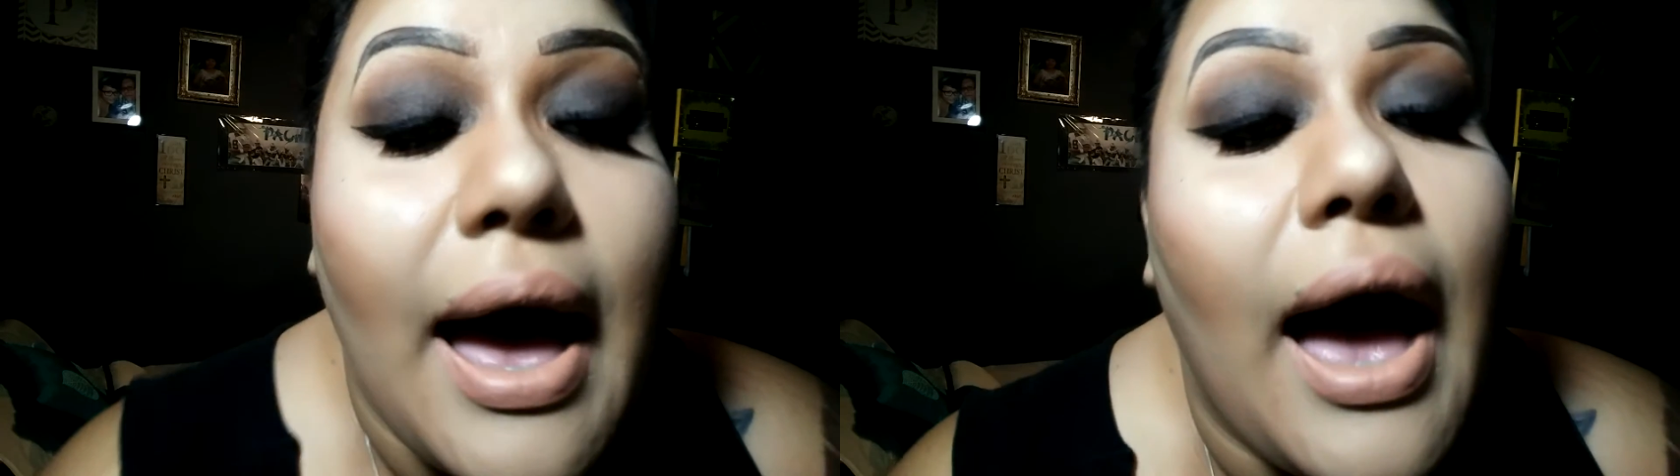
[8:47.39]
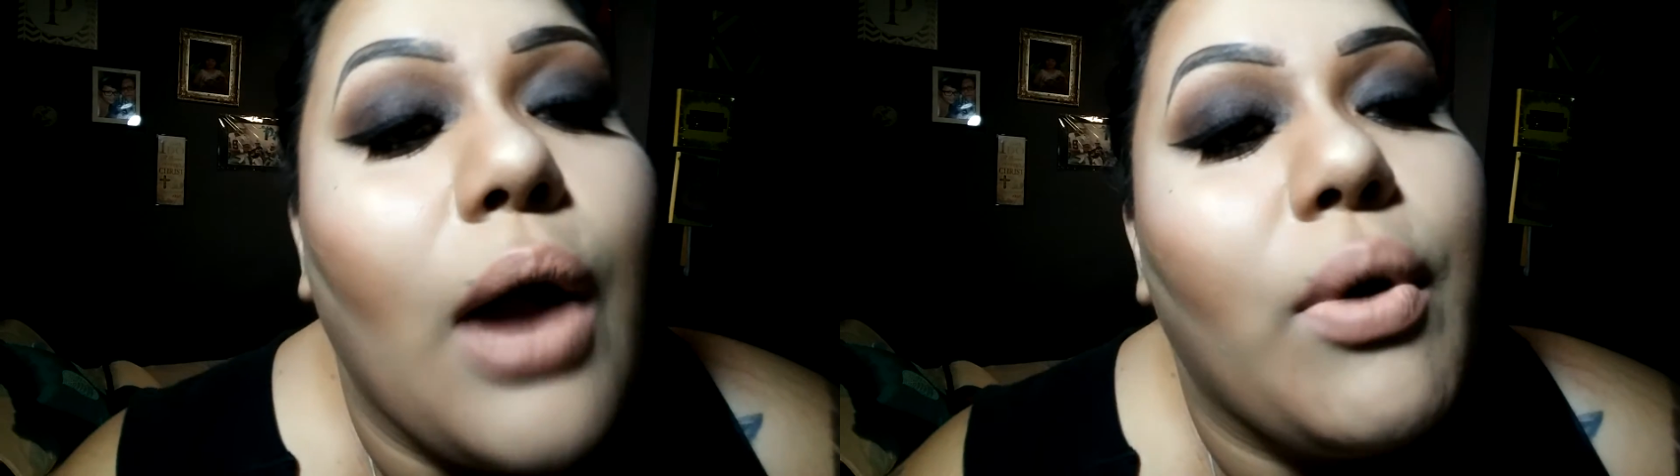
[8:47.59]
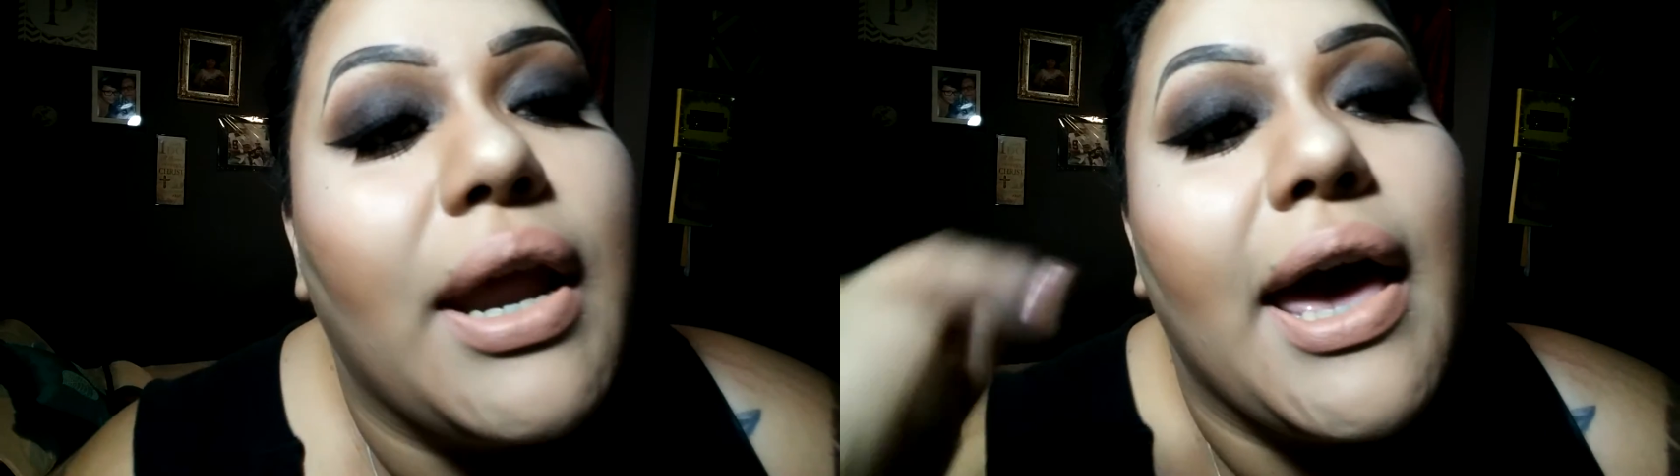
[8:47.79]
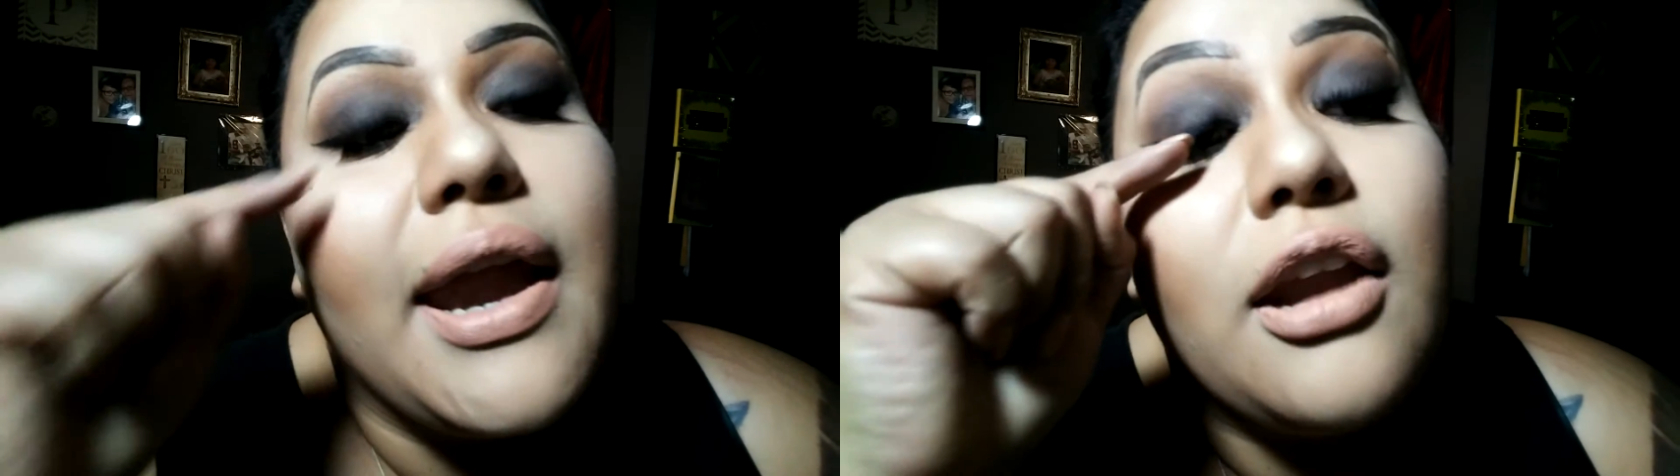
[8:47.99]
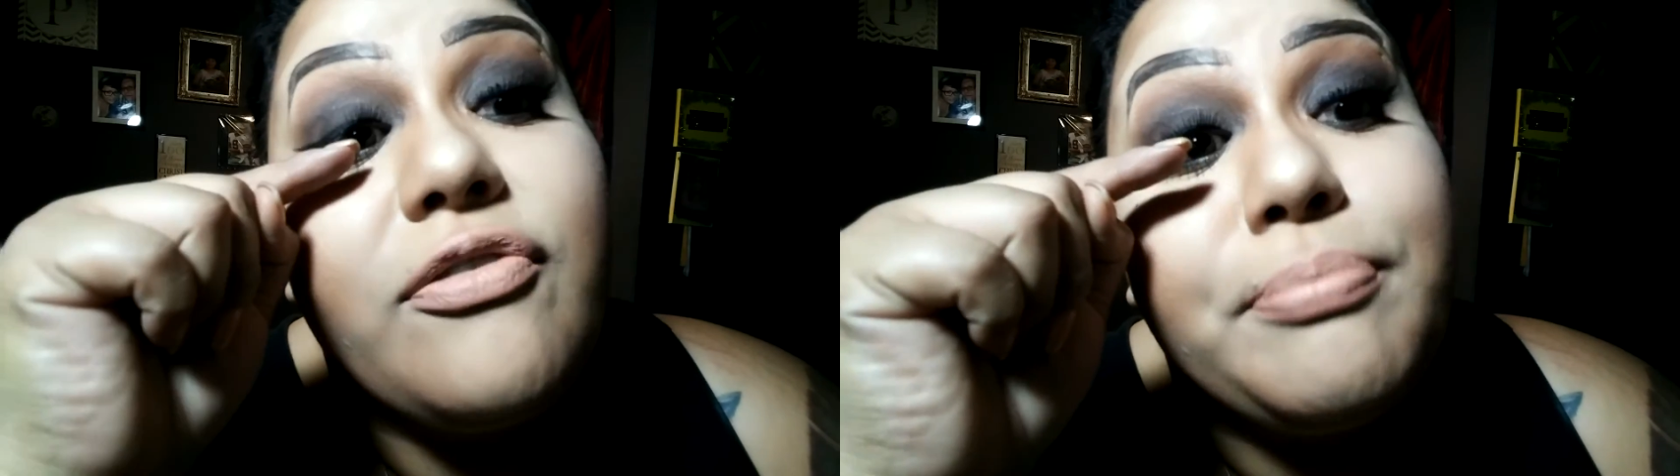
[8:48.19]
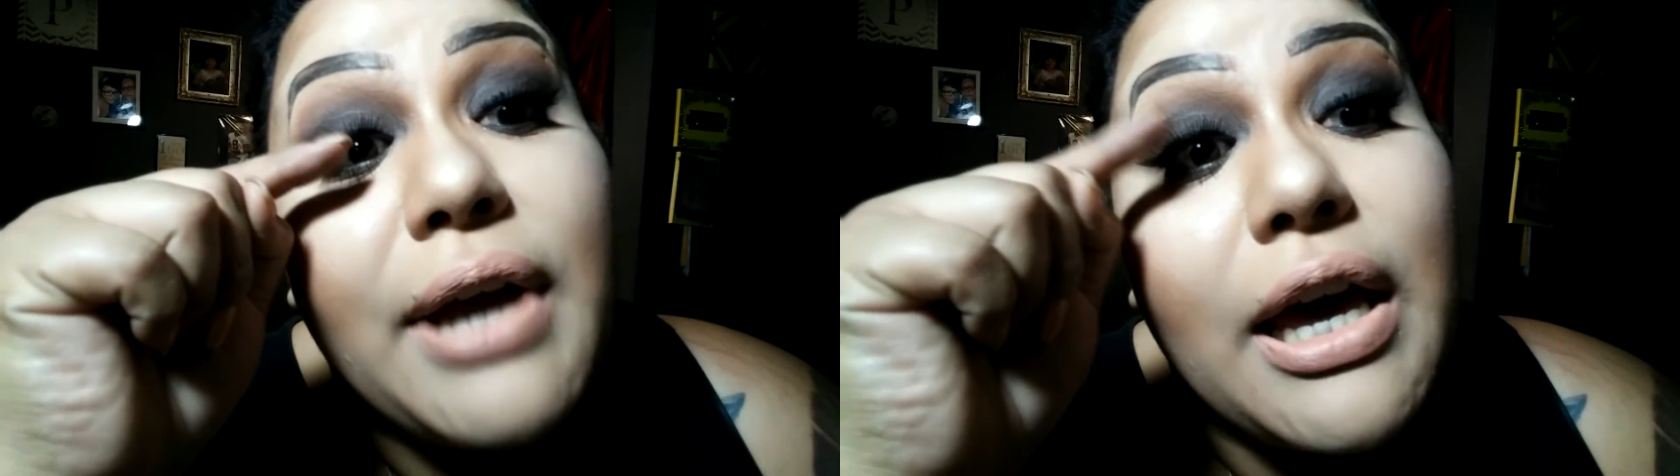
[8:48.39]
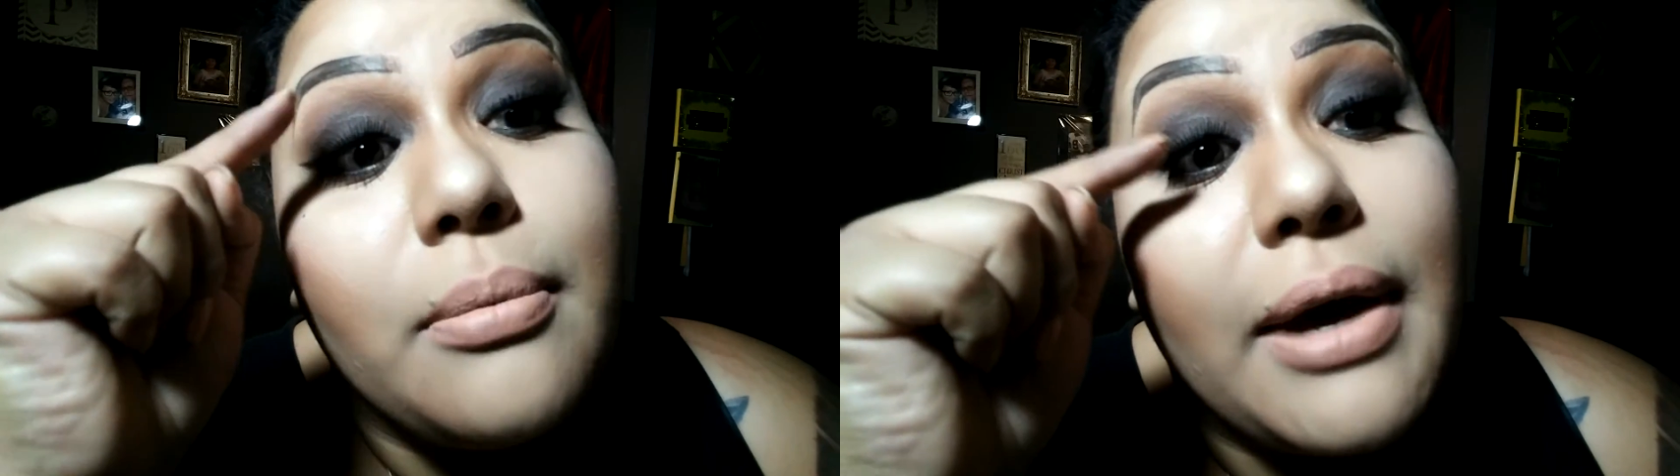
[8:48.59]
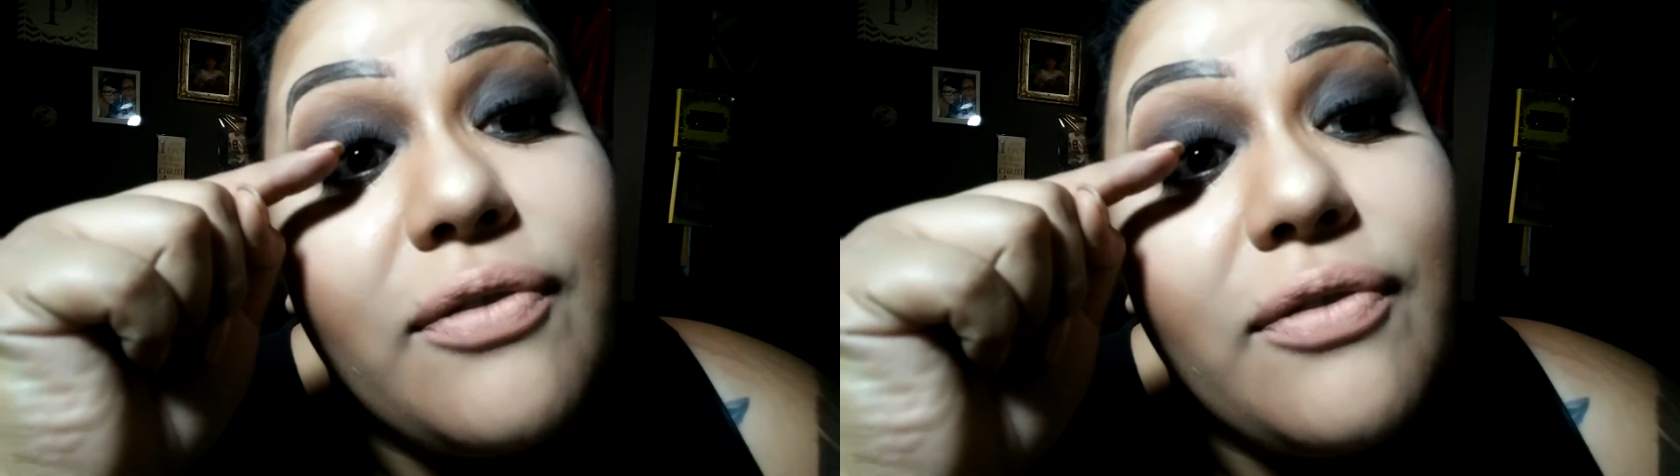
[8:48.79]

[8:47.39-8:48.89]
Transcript: I went ahead and applied my